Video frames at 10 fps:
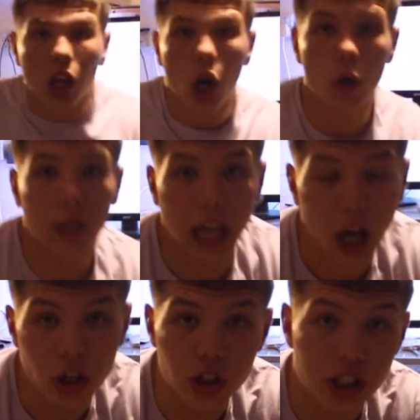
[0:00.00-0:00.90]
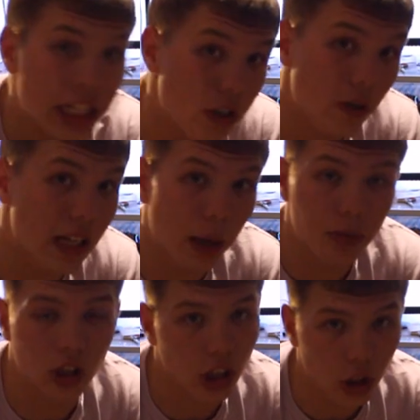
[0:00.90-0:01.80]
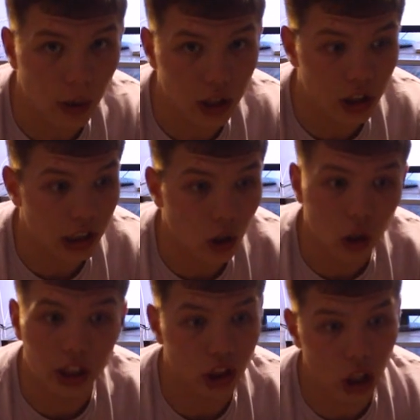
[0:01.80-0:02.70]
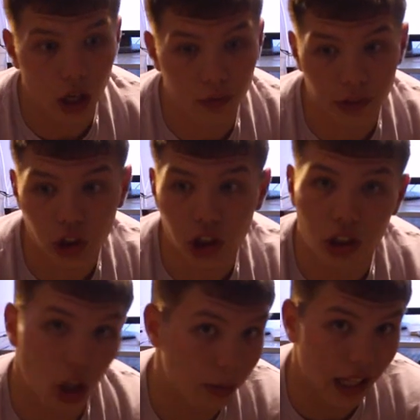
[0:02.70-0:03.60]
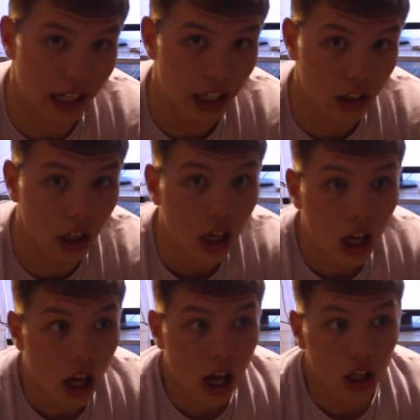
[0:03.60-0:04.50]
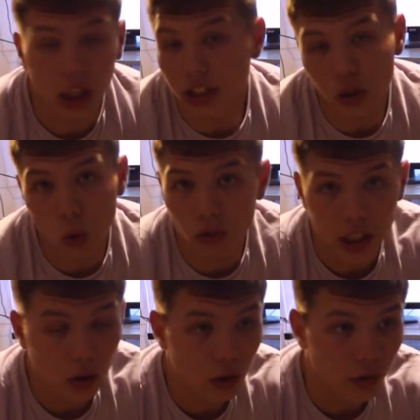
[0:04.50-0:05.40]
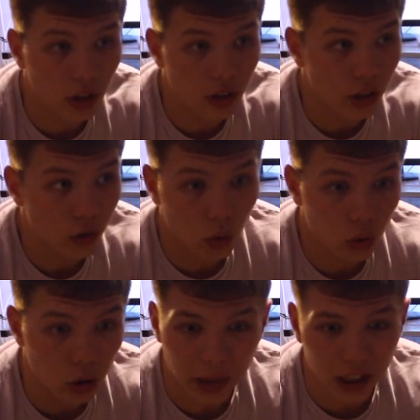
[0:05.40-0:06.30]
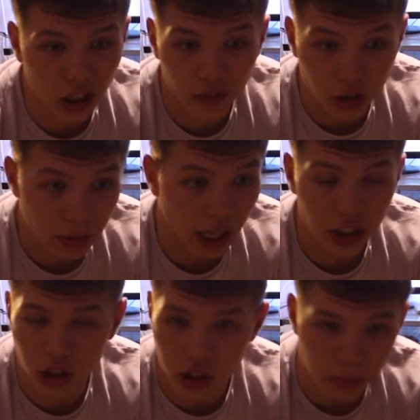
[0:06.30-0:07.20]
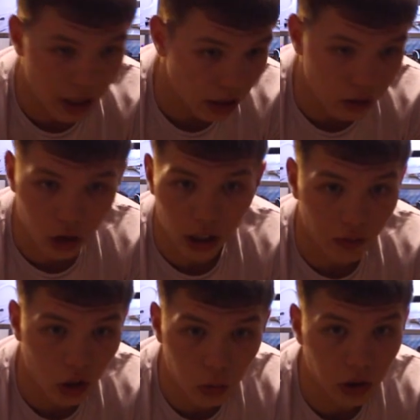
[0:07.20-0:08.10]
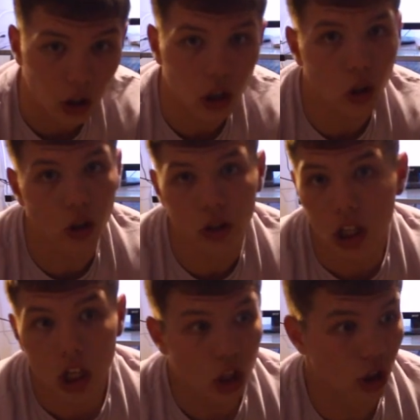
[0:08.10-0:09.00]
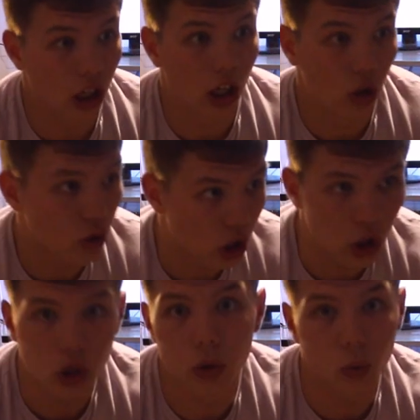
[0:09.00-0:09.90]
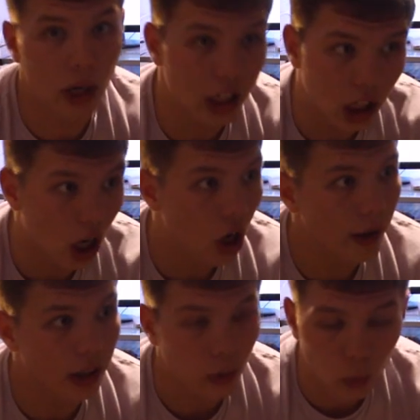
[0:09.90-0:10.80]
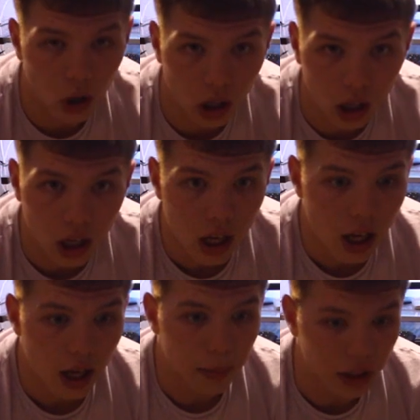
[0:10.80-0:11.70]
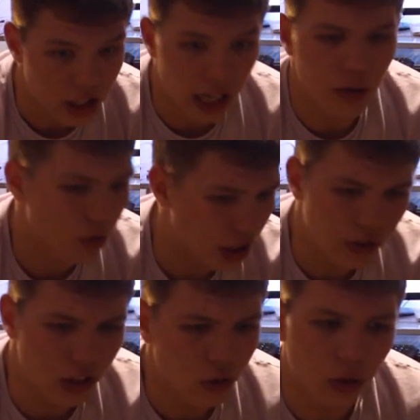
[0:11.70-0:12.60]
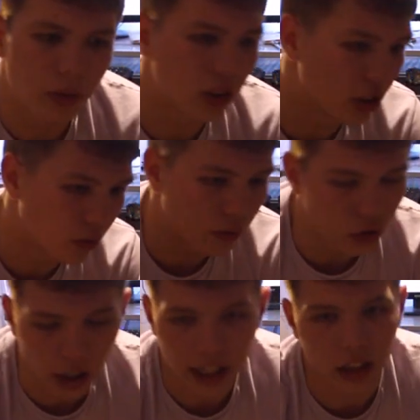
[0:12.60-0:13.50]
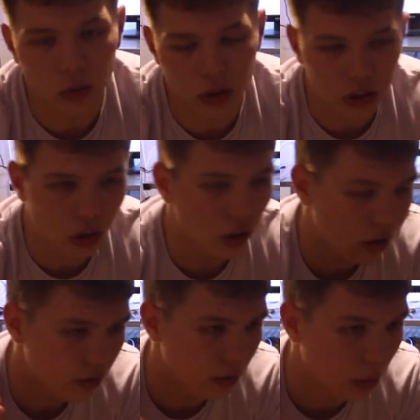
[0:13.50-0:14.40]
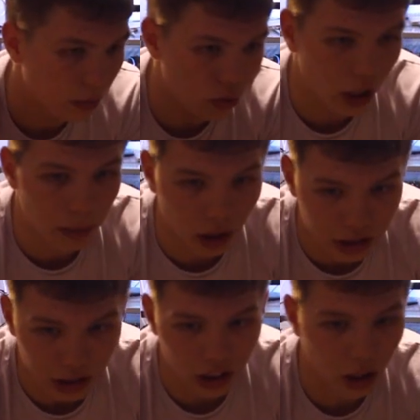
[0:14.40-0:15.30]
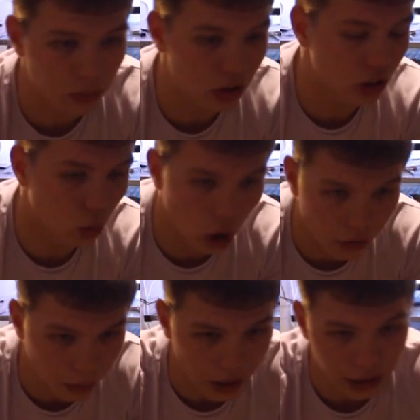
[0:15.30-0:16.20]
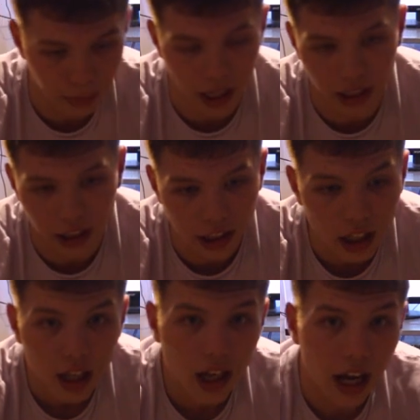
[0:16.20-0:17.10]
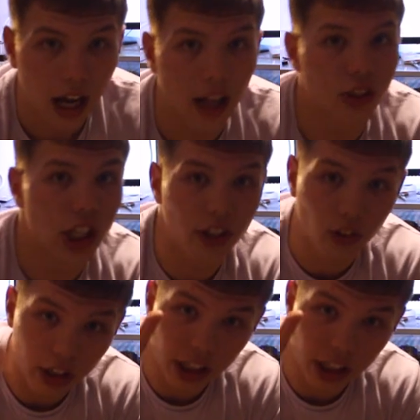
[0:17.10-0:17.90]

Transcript: okay. I just need to adapt to the new actually college life and just climb that ladder like school really, on your first day of school you're a bit nervous, a bit anxious, a bit, you don't have a clue what's going on, don't know who's who, where you're going and what. But today was really stressful because of train all stuff and my train pass didn't come so I was all over the place planning and yes I